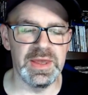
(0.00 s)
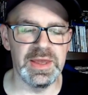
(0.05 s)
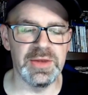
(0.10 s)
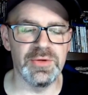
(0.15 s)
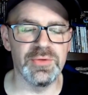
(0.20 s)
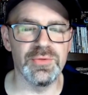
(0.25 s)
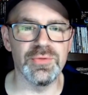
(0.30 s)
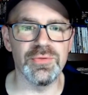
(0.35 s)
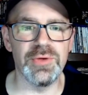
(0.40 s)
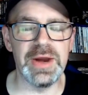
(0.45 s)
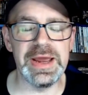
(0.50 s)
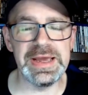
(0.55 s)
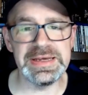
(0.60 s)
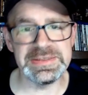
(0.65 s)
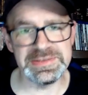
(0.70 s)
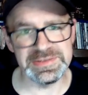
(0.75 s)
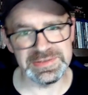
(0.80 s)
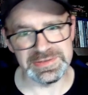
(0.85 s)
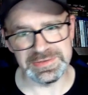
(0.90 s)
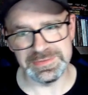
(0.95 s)

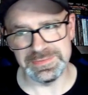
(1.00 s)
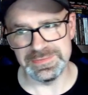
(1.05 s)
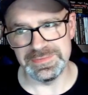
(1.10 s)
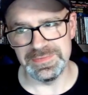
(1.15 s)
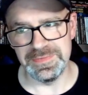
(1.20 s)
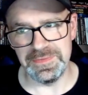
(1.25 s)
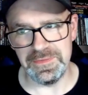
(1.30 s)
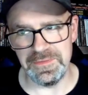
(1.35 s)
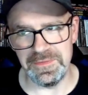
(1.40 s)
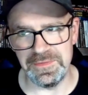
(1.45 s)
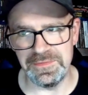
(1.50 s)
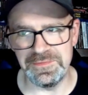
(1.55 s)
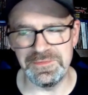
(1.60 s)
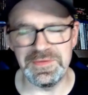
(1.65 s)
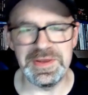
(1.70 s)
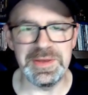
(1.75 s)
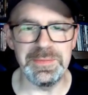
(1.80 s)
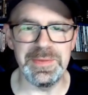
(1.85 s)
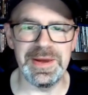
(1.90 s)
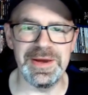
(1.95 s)
crass
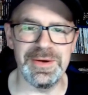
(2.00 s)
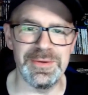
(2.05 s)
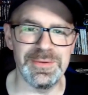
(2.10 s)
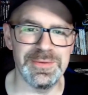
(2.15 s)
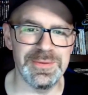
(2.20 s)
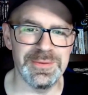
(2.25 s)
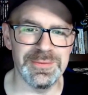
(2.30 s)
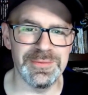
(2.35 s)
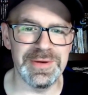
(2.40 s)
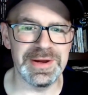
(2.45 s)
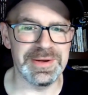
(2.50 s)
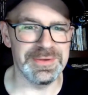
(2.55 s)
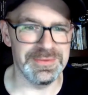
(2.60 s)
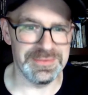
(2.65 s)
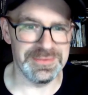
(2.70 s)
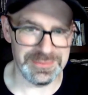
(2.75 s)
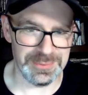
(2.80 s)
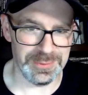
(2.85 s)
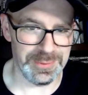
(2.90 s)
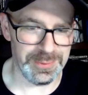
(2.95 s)
female record
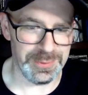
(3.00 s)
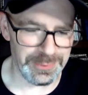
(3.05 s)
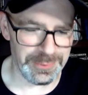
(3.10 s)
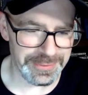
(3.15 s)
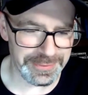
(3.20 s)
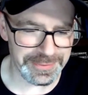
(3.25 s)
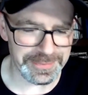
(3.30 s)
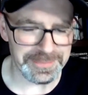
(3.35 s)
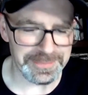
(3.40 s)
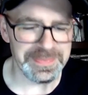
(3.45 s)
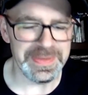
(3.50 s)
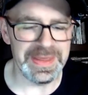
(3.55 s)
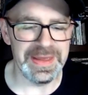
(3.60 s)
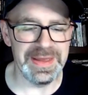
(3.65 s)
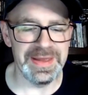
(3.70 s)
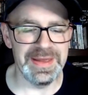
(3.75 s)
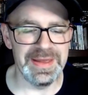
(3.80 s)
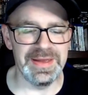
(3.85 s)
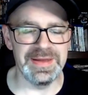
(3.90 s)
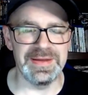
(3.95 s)
store owner
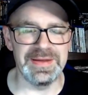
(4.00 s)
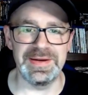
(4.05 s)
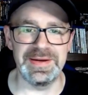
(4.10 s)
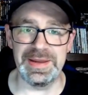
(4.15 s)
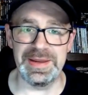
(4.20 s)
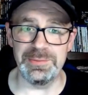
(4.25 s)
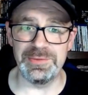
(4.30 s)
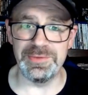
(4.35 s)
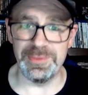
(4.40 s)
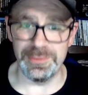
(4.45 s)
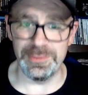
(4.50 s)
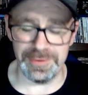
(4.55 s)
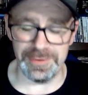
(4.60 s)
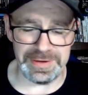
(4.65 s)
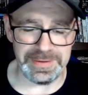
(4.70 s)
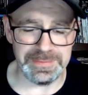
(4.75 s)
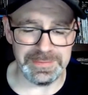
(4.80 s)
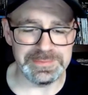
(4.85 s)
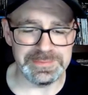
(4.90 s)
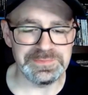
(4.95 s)
named
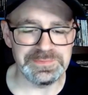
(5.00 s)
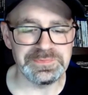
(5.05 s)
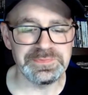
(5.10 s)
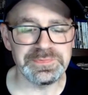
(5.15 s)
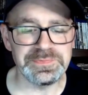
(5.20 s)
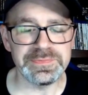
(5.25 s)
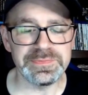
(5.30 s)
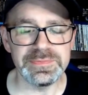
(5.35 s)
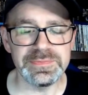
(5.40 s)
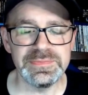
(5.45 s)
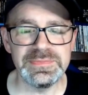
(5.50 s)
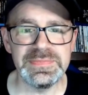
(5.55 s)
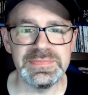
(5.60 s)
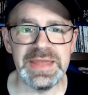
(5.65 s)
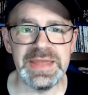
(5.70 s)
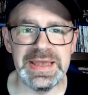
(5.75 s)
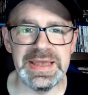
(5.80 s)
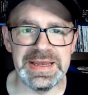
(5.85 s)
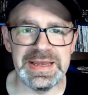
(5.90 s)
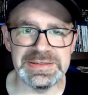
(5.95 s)
Tori.
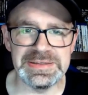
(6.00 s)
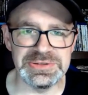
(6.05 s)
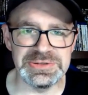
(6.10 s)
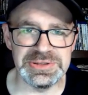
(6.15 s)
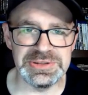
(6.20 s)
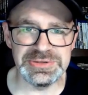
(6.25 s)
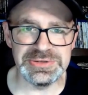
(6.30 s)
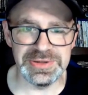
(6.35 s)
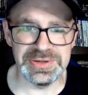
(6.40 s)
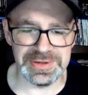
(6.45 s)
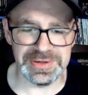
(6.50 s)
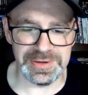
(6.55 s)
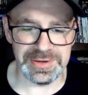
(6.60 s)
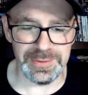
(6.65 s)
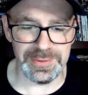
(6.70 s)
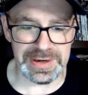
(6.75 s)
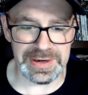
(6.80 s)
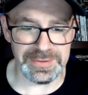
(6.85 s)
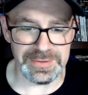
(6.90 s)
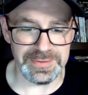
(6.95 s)
And she's going to
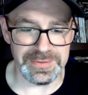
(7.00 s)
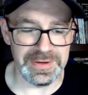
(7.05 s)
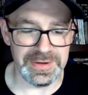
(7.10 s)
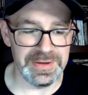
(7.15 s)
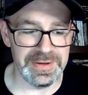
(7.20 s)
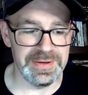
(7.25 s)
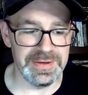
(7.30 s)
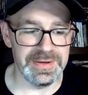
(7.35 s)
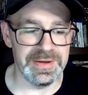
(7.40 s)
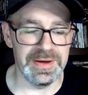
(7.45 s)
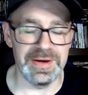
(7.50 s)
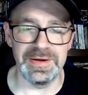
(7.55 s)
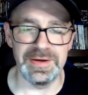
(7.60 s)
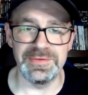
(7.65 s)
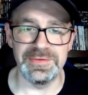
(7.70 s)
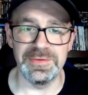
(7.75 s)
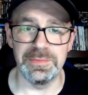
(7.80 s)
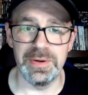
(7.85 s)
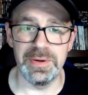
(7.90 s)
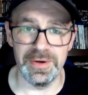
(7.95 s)
go out
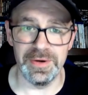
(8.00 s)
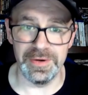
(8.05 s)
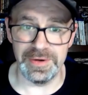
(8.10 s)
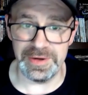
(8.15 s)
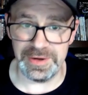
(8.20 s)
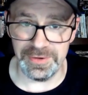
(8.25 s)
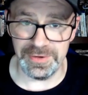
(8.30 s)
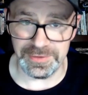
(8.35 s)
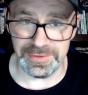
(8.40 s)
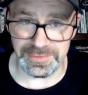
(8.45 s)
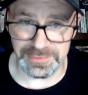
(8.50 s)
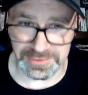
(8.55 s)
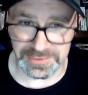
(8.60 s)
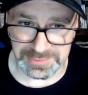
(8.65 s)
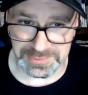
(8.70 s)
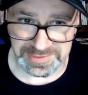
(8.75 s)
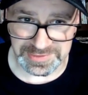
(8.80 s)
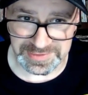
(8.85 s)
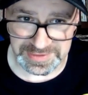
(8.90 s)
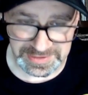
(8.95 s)
to party on
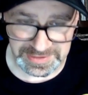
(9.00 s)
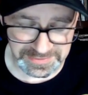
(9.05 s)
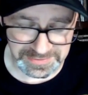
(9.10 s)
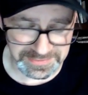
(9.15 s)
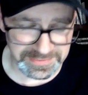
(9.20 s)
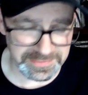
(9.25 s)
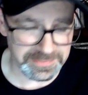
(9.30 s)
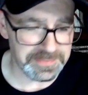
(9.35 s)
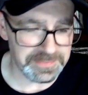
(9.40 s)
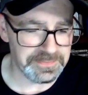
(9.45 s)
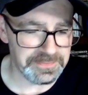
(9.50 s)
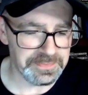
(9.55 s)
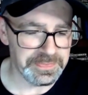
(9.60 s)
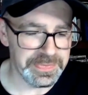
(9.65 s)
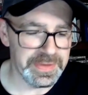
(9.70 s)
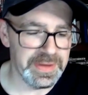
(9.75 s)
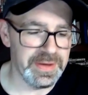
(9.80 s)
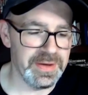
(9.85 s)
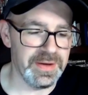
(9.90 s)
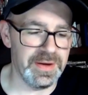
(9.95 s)
Christmas Eve
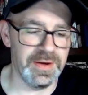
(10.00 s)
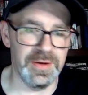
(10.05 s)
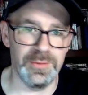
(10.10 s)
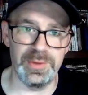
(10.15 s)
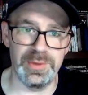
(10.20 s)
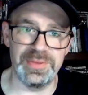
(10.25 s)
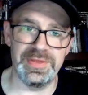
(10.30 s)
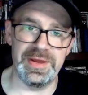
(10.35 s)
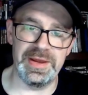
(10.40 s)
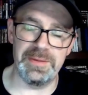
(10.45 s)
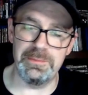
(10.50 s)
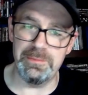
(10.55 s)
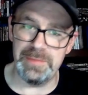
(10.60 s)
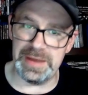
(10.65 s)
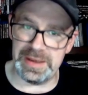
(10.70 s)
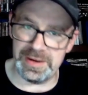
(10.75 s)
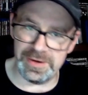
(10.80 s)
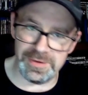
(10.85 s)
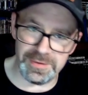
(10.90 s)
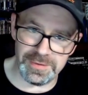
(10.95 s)
with a
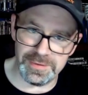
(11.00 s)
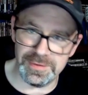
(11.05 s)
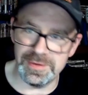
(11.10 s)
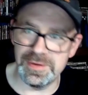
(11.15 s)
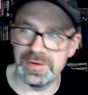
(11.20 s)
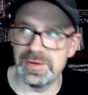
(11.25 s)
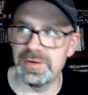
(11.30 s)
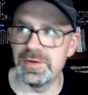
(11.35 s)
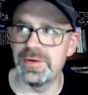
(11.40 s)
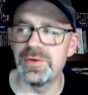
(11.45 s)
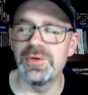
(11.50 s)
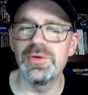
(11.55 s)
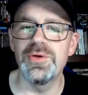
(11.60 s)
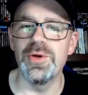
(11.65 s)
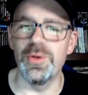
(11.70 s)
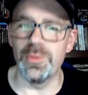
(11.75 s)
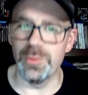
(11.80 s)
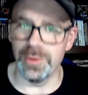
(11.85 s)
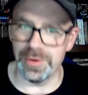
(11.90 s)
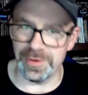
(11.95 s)
male
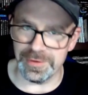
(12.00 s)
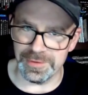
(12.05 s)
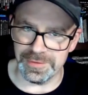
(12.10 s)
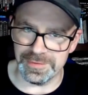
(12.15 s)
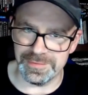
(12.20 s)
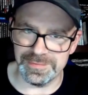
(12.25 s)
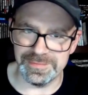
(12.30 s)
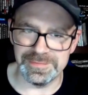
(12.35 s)
co-worker.